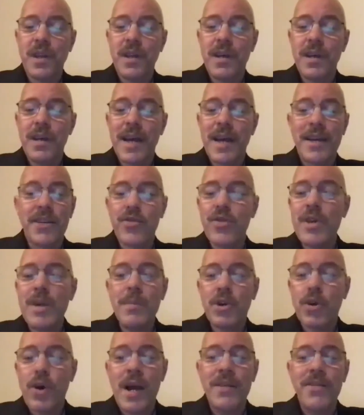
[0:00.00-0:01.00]

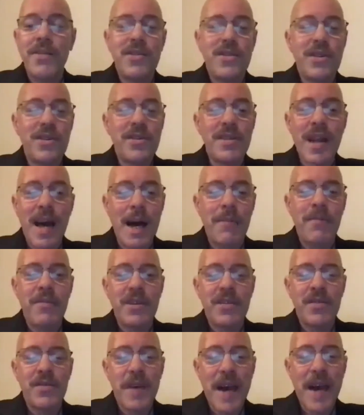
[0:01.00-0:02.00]
Extreme crisis is an
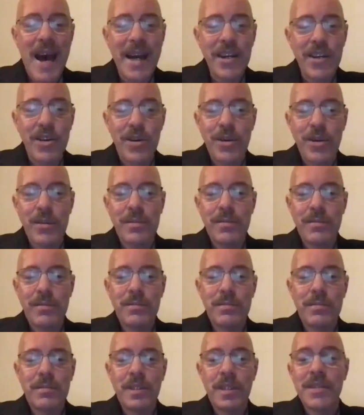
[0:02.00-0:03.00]
obvious factor.
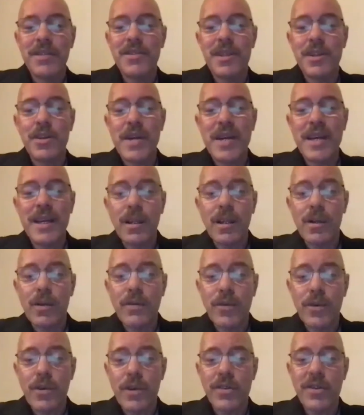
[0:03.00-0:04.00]
Consider Hitler,
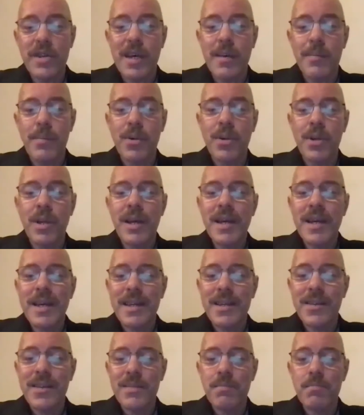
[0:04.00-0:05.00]
for example.
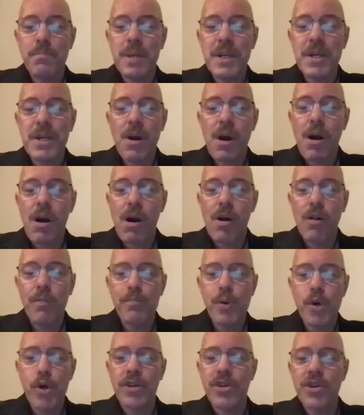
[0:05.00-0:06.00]
His beer hall
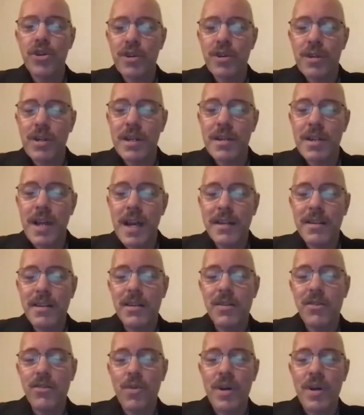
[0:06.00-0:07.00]
putsch in
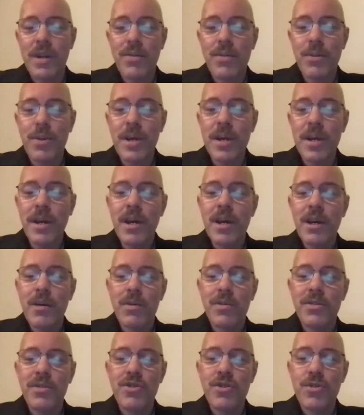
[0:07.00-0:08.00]
1923
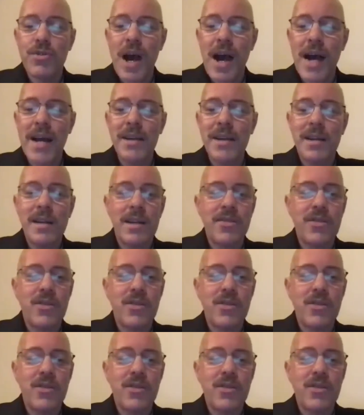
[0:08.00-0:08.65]
was derided as the